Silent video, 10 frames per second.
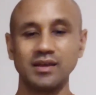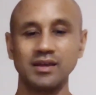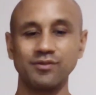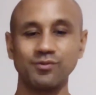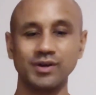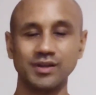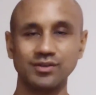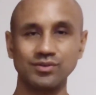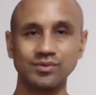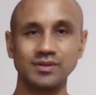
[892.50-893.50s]
If one
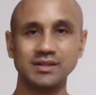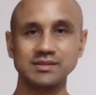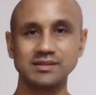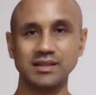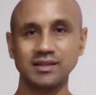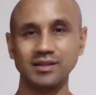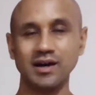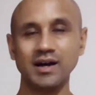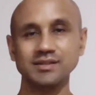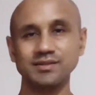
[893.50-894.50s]
can do this, then the
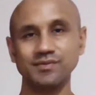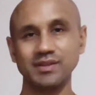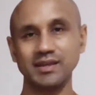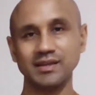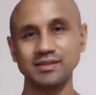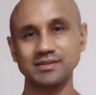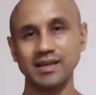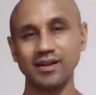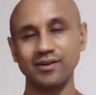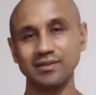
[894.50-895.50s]
loss of things
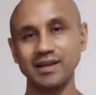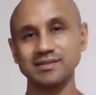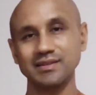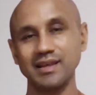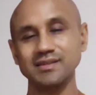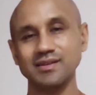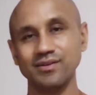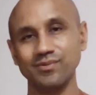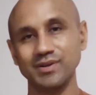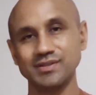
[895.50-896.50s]
that are less and less
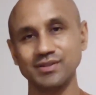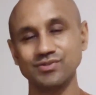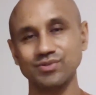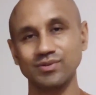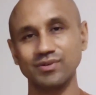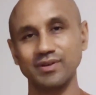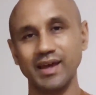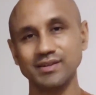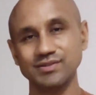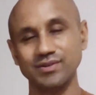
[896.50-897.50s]
under one's control,
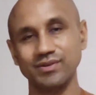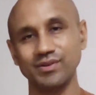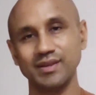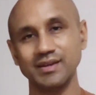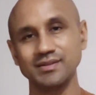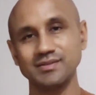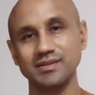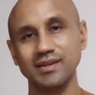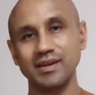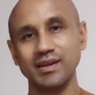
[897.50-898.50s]
external
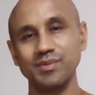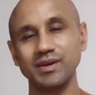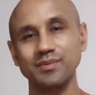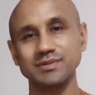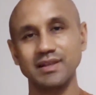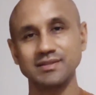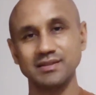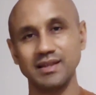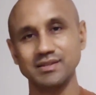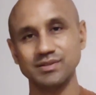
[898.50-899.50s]
things, becomes less
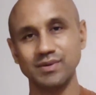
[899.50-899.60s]
and less